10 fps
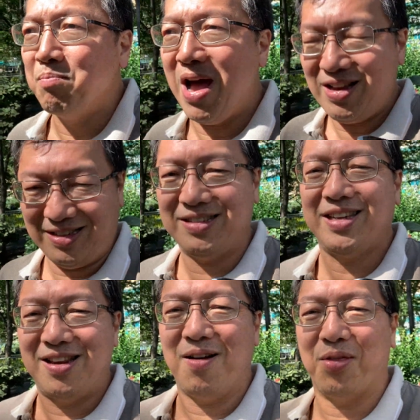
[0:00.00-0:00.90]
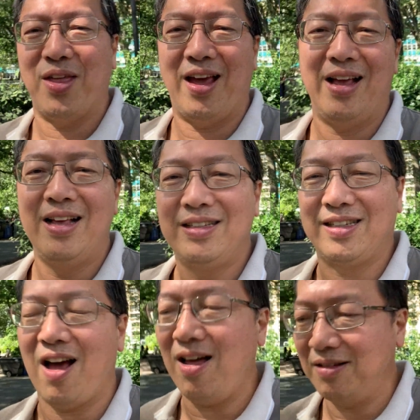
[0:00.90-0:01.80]
Pastors are not there.
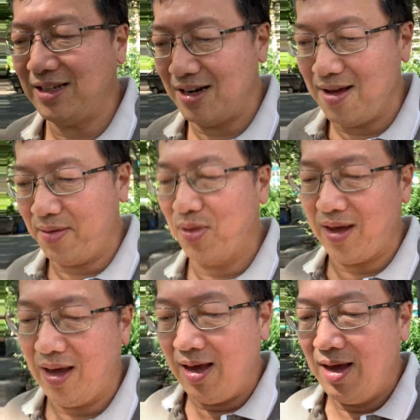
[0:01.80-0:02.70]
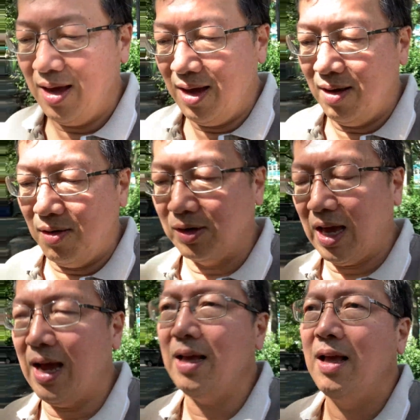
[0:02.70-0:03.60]
Scholars are not there
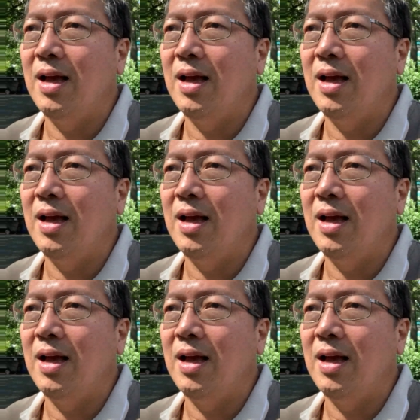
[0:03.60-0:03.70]
okay?